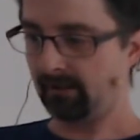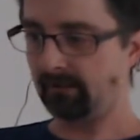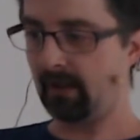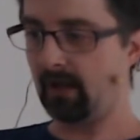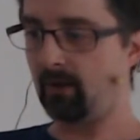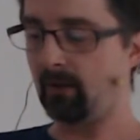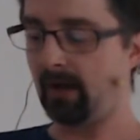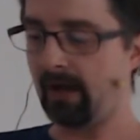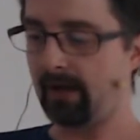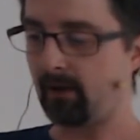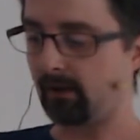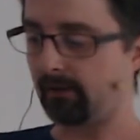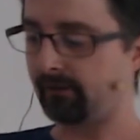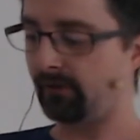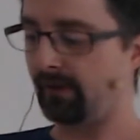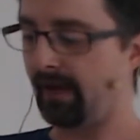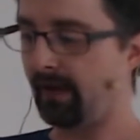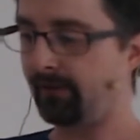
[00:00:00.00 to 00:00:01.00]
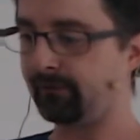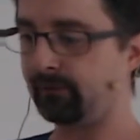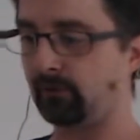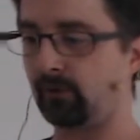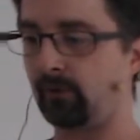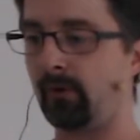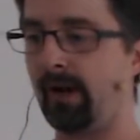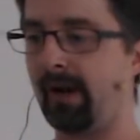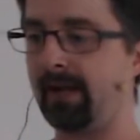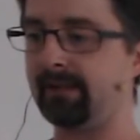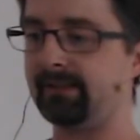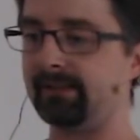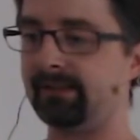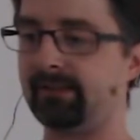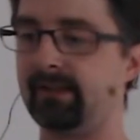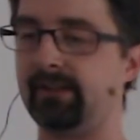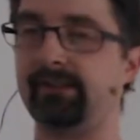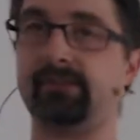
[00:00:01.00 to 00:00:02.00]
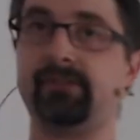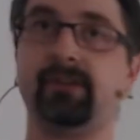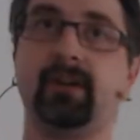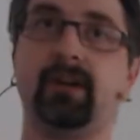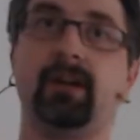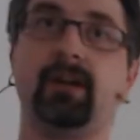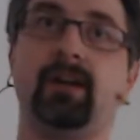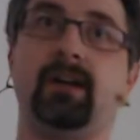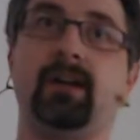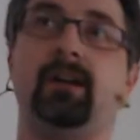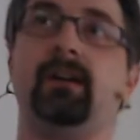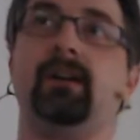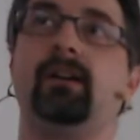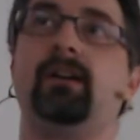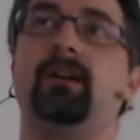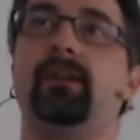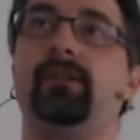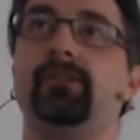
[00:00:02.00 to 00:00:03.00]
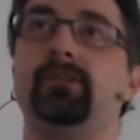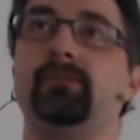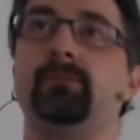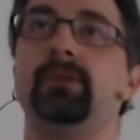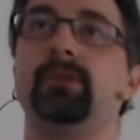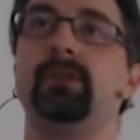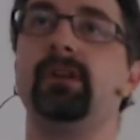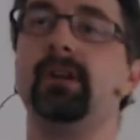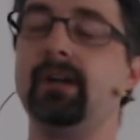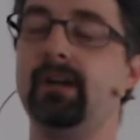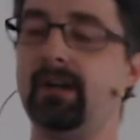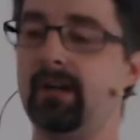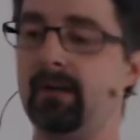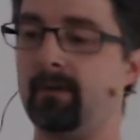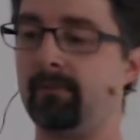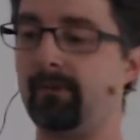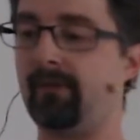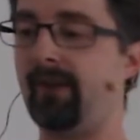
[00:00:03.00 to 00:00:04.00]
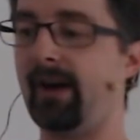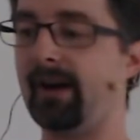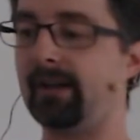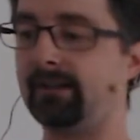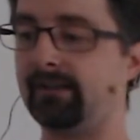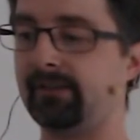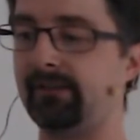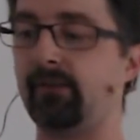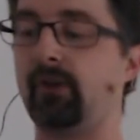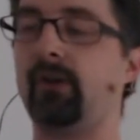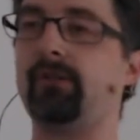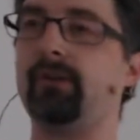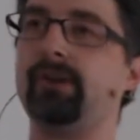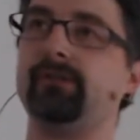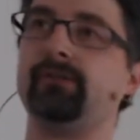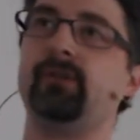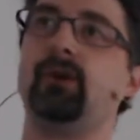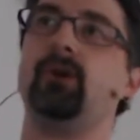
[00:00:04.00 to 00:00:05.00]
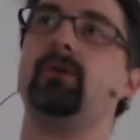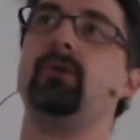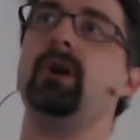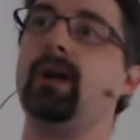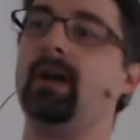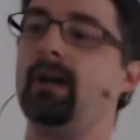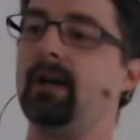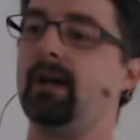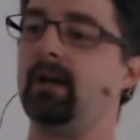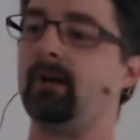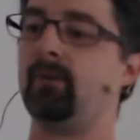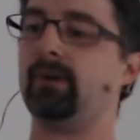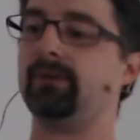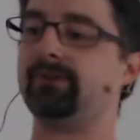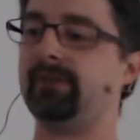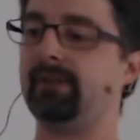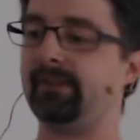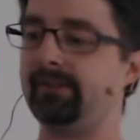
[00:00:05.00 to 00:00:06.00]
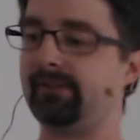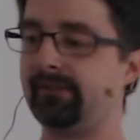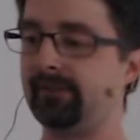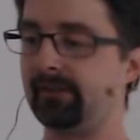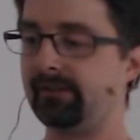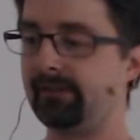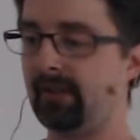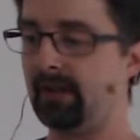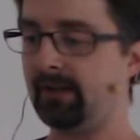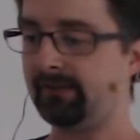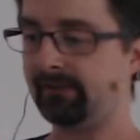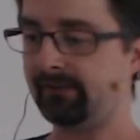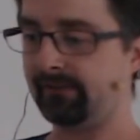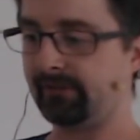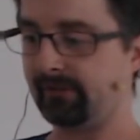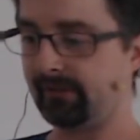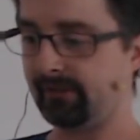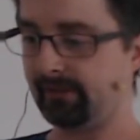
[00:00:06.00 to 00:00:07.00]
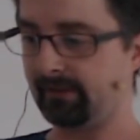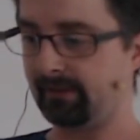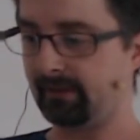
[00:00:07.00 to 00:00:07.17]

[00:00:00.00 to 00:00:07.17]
now I also have to create this customer provided service. So what this does,